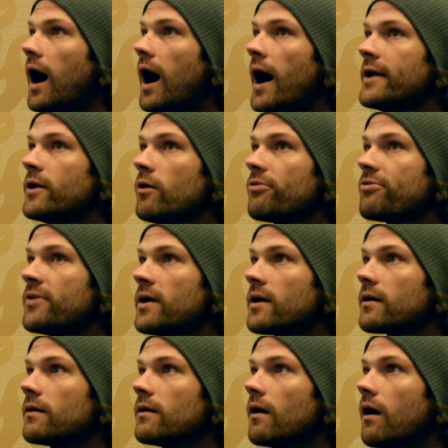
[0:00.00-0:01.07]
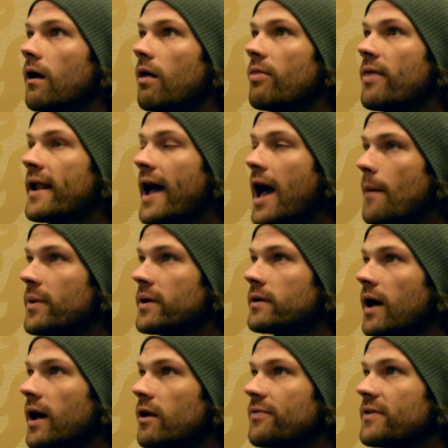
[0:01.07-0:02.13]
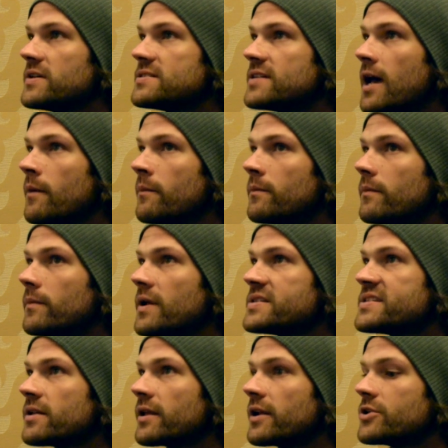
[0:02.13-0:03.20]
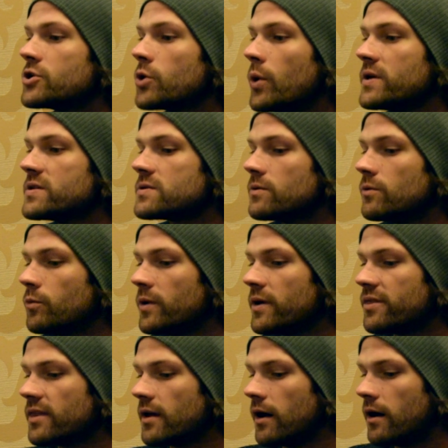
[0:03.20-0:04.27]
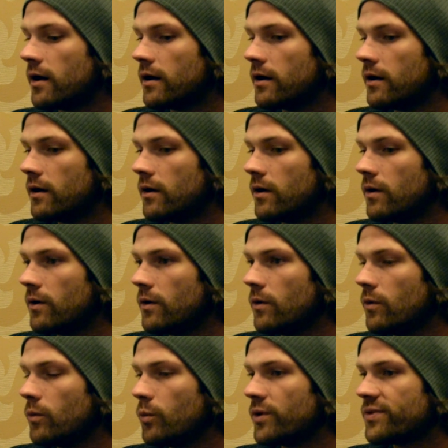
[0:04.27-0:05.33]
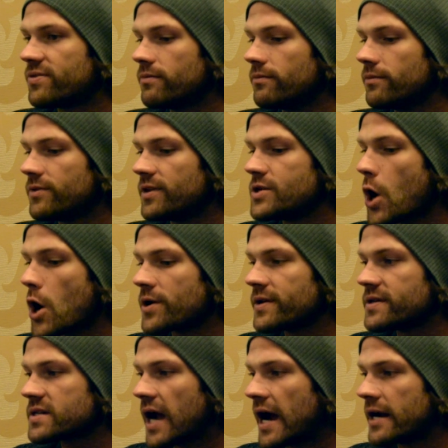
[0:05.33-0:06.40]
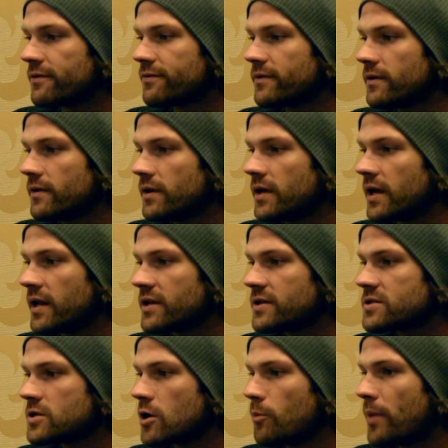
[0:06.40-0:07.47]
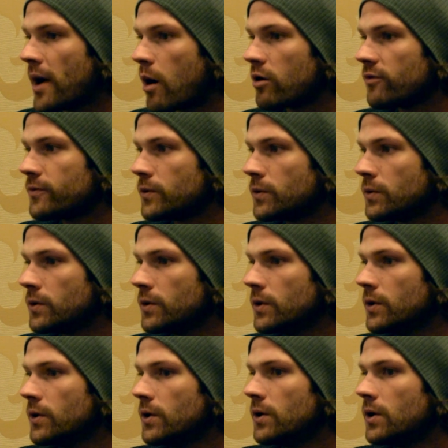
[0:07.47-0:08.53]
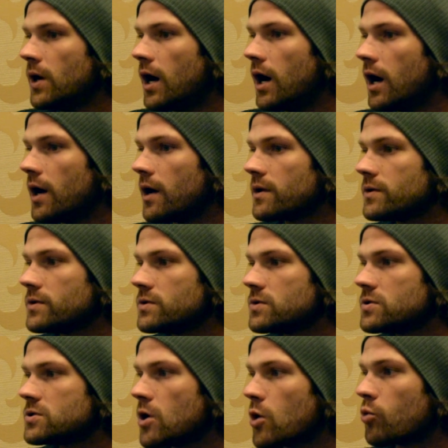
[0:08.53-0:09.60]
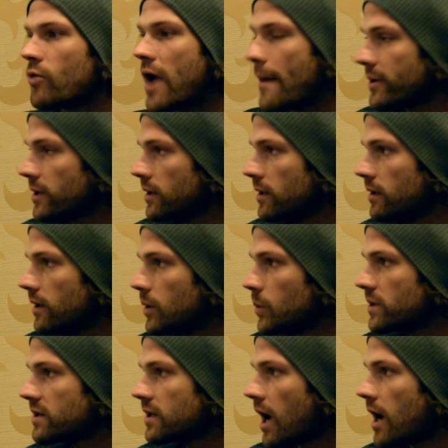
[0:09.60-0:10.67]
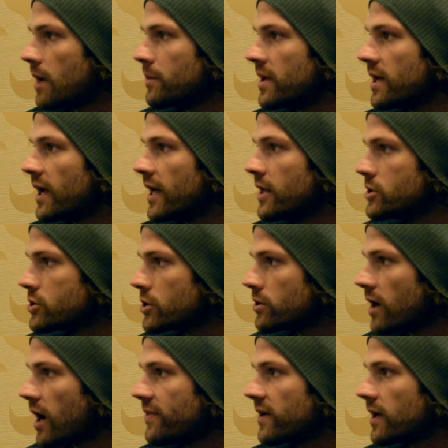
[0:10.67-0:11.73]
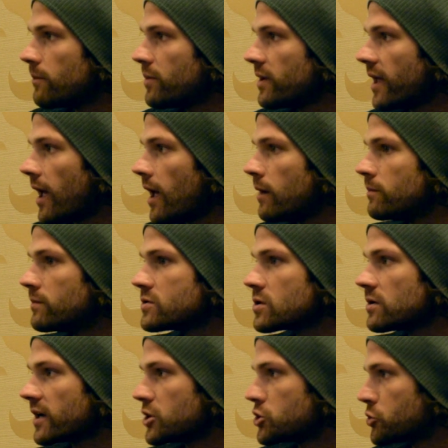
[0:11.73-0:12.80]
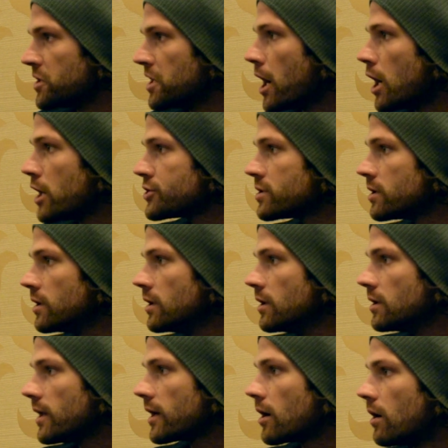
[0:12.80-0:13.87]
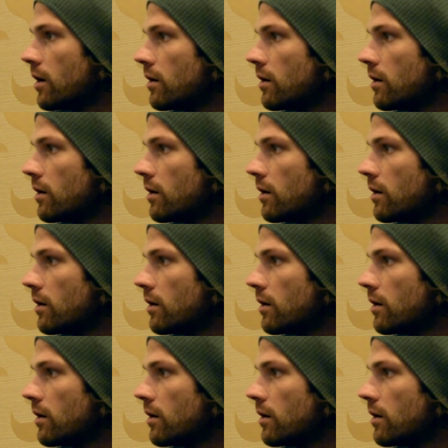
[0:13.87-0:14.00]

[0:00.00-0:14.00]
I don't think that happened. I don't think Sam necessarily had a choice with the darkness kind of getting so powerful so rapidly, and with God being injured, I think it became sort of like a triage, like,